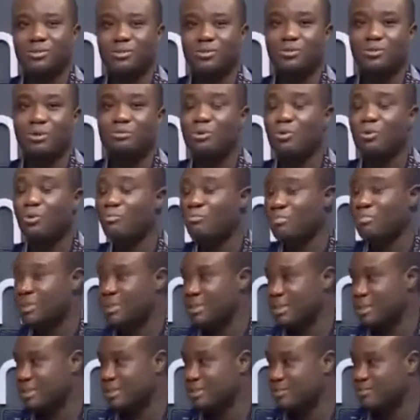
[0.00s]
could not be
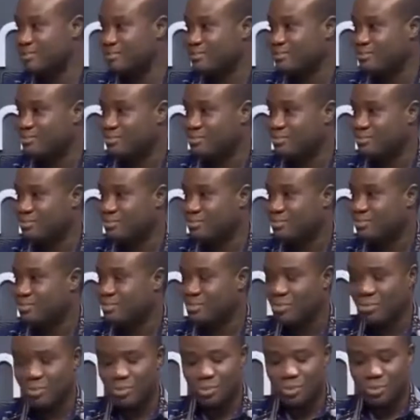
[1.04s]
completed
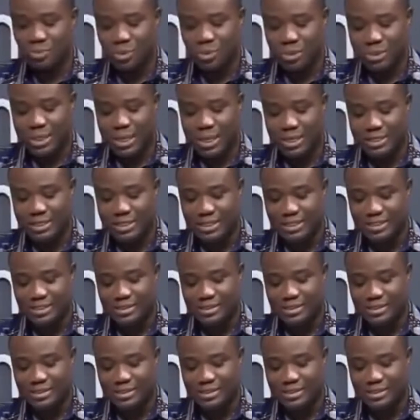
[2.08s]
was that